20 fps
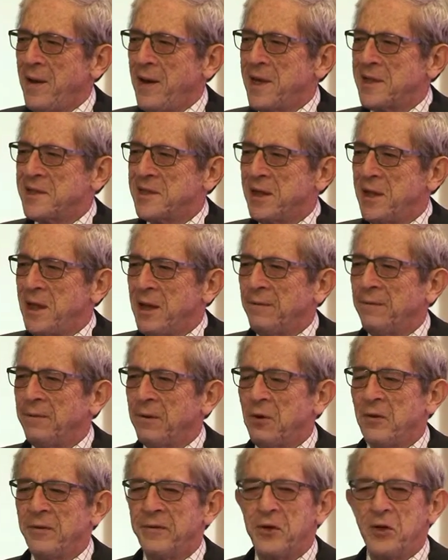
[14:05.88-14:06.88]
has the
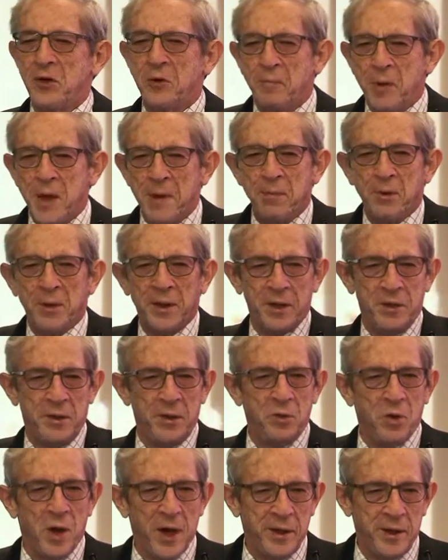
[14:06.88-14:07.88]
inflow of new people and
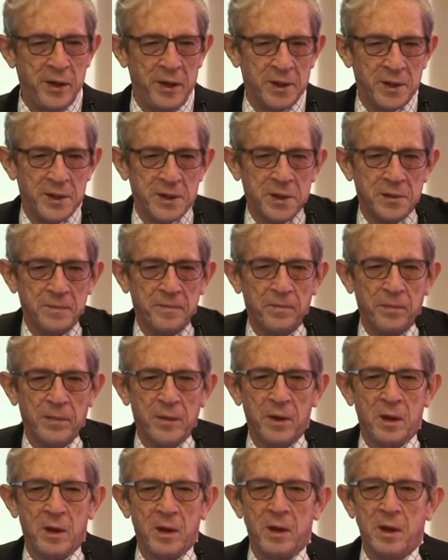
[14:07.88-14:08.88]
new ideas.
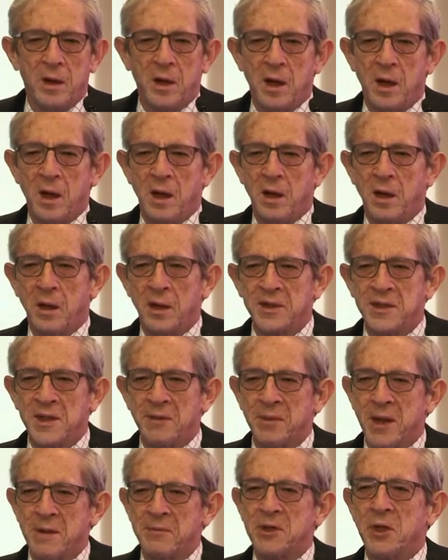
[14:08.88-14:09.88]

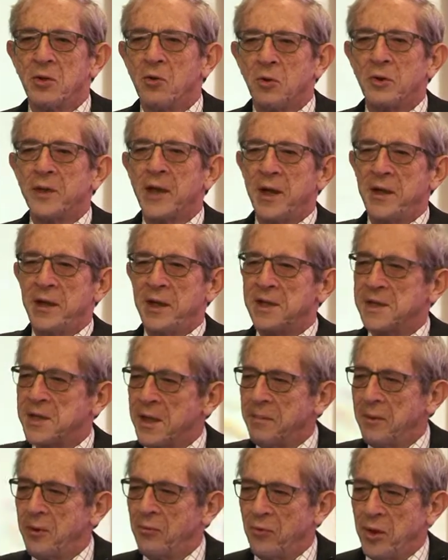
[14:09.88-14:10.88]
Sometimes their old ideas
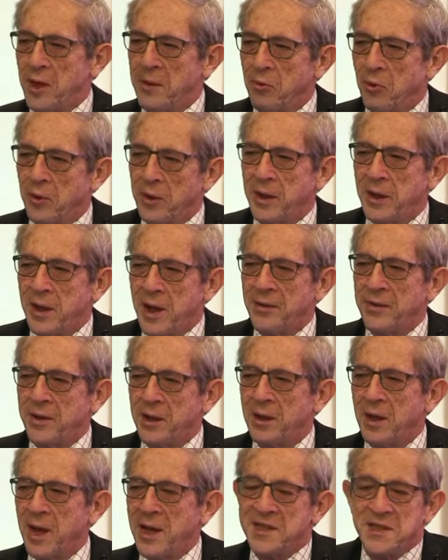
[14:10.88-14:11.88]
have been reborn, and I
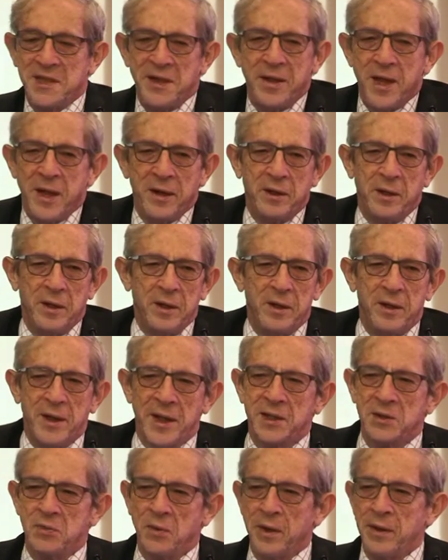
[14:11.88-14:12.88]
think I see that in India.
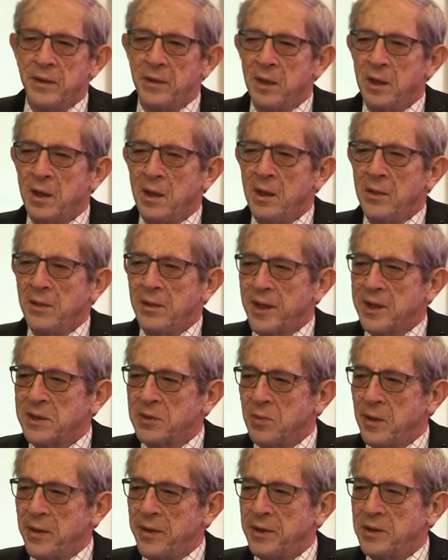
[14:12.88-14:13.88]
That's why
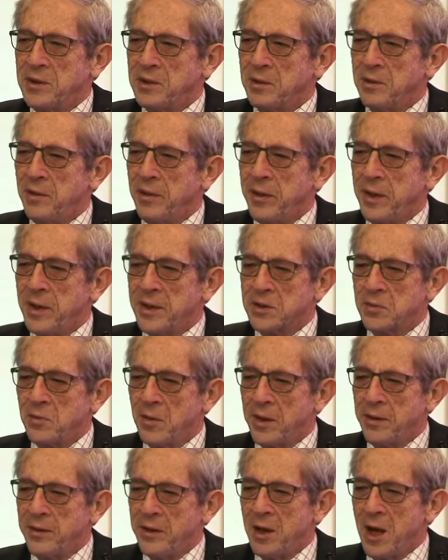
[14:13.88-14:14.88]
the
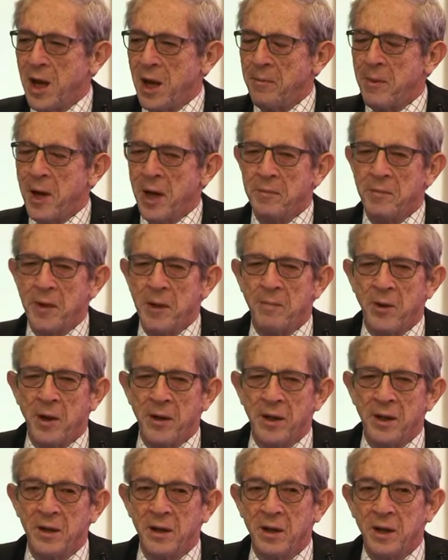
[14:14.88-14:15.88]
Aam Aadmi
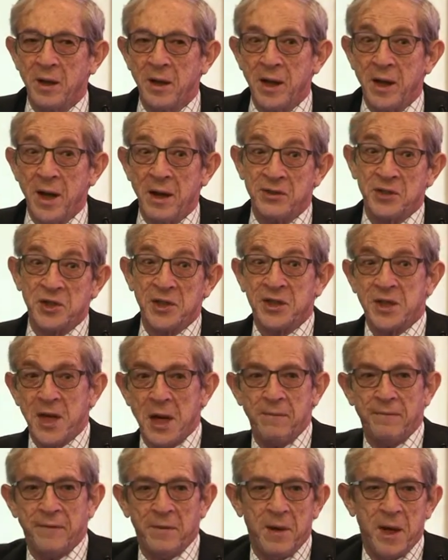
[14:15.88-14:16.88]
Party. And I
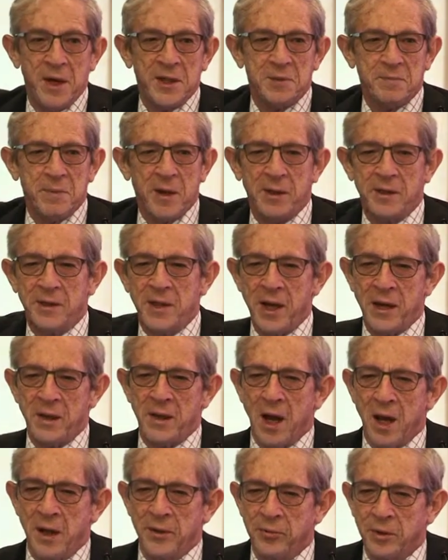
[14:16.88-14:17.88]
spent a day in
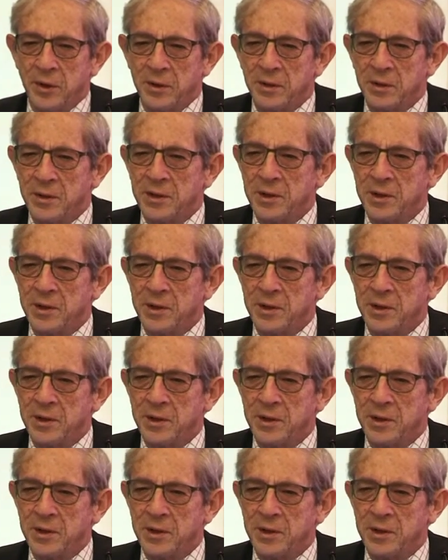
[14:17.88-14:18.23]
Andhra.